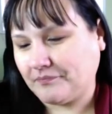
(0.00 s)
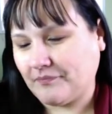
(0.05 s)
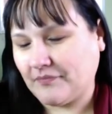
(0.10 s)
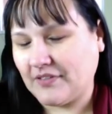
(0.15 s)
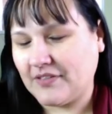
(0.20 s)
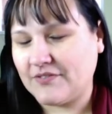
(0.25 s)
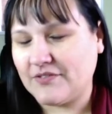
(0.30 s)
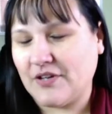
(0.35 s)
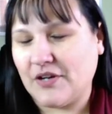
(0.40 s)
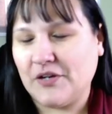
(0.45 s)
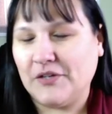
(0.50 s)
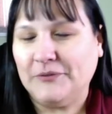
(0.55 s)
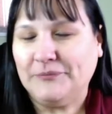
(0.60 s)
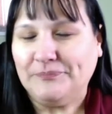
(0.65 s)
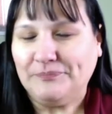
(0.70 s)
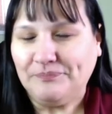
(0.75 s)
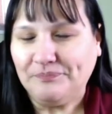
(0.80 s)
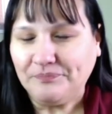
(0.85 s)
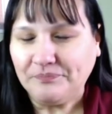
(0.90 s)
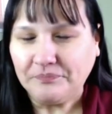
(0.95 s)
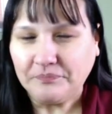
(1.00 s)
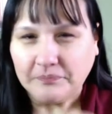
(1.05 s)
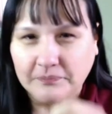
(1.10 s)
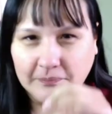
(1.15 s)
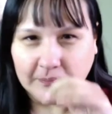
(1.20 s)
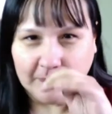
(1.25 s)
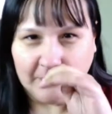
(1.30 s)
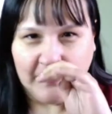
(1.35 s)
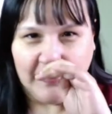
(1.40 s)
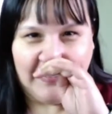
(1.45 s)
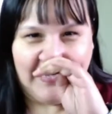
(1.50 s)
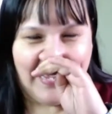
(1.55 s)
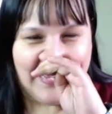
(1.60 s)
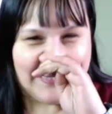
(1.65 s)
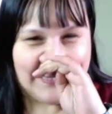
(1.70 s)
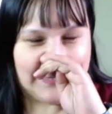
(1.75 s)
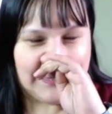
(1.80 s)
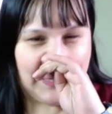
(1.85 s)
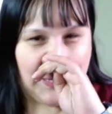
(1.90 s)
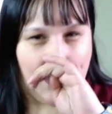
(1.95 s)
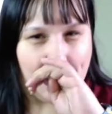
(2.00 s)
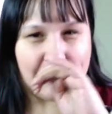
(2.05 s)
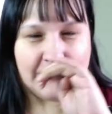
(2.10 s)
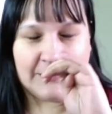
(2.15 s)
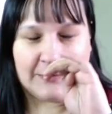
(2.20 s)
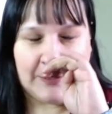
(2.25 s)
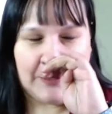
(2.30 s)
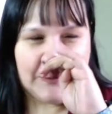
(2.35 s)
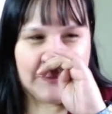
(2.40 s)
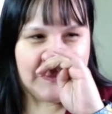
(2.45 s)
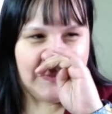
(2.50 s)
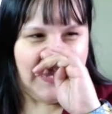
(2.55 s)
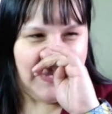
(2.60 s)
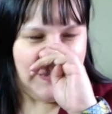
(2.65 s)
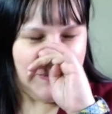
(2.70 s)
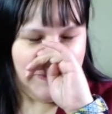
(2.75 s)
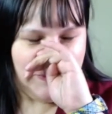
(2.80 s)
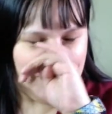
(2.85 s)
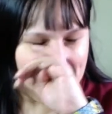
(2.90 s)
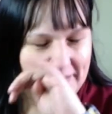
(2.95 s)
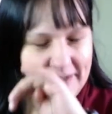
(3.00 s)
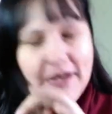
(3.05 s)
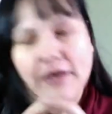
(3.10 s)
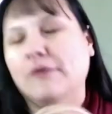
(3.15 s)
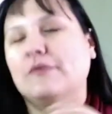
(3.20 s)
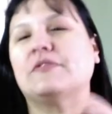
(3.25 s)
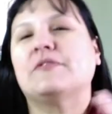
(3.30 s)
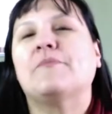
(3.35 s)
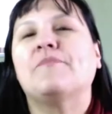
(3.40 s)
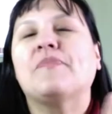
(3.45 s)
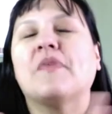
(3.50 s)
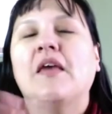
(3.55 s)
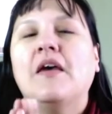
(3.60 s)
So, yes. Excuse me. My nose.